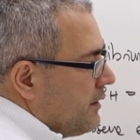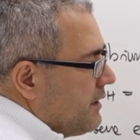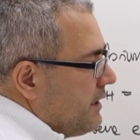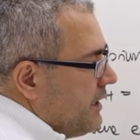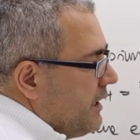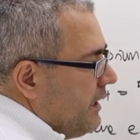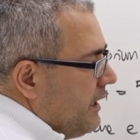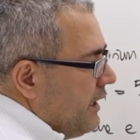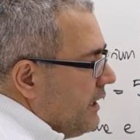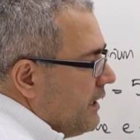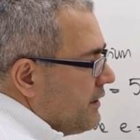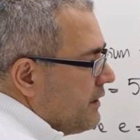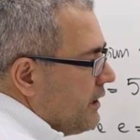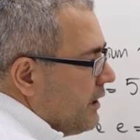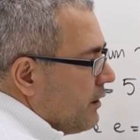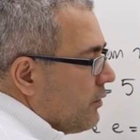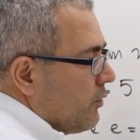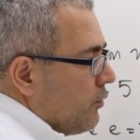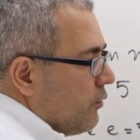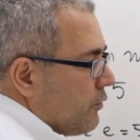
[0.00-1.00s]
T is
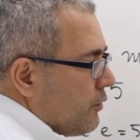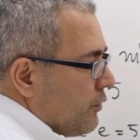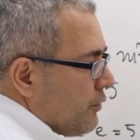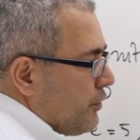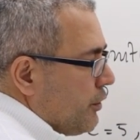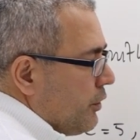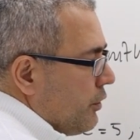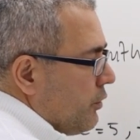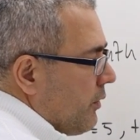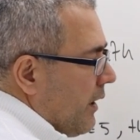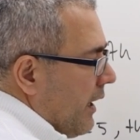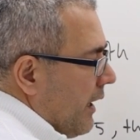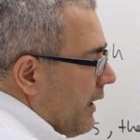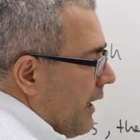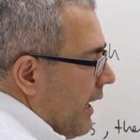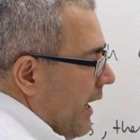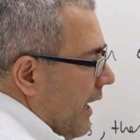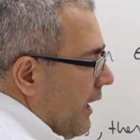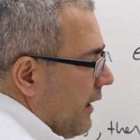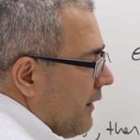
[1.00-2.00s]
equal to 2,
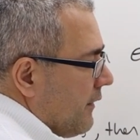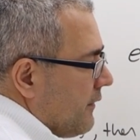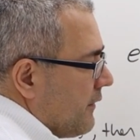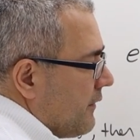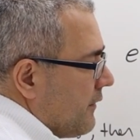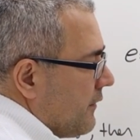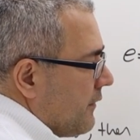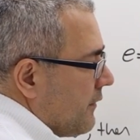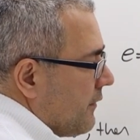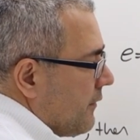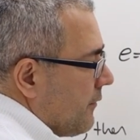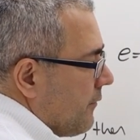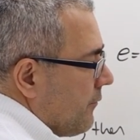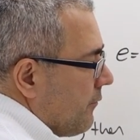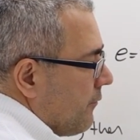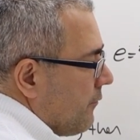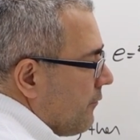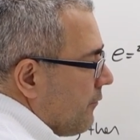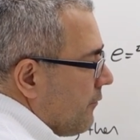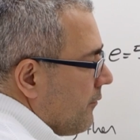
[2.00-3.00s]
and hence
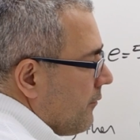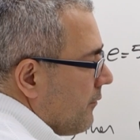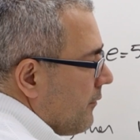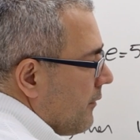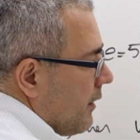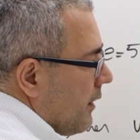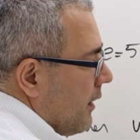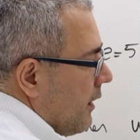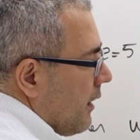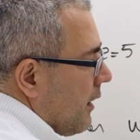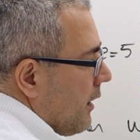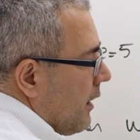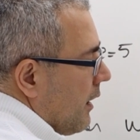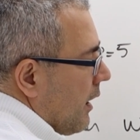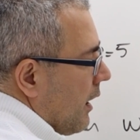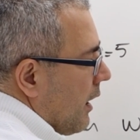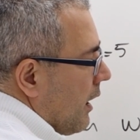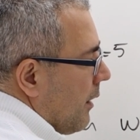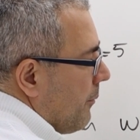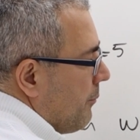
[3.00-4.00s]

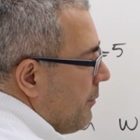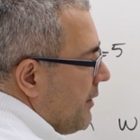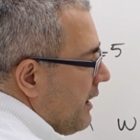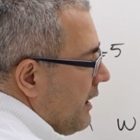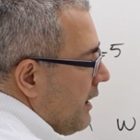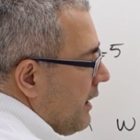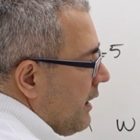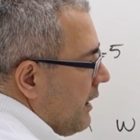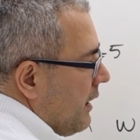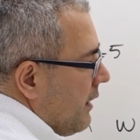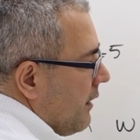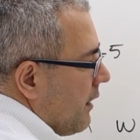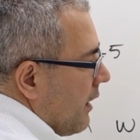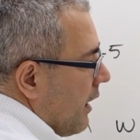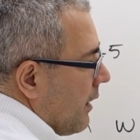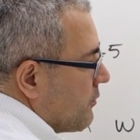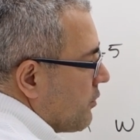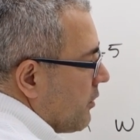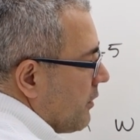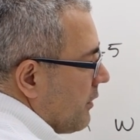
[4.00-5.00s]
W
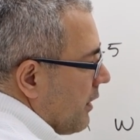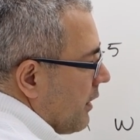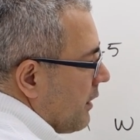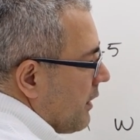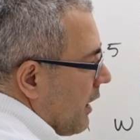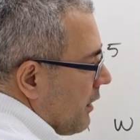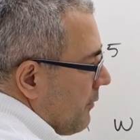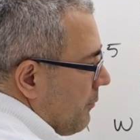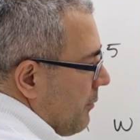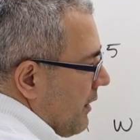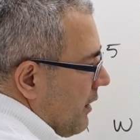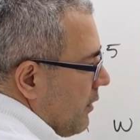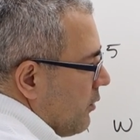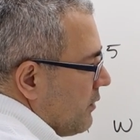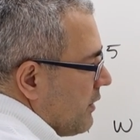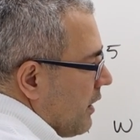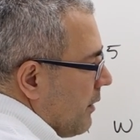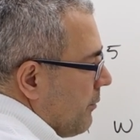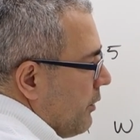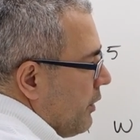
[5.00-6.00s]

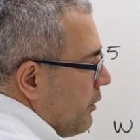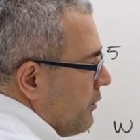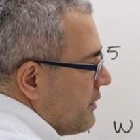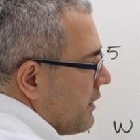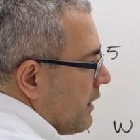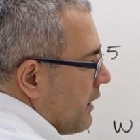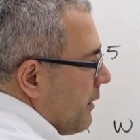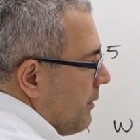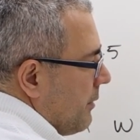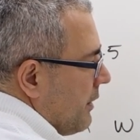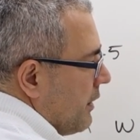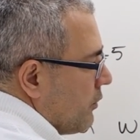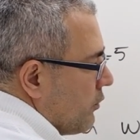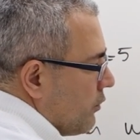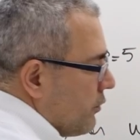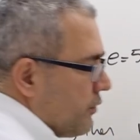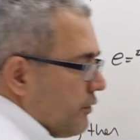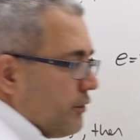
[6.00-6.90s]
is going to be equal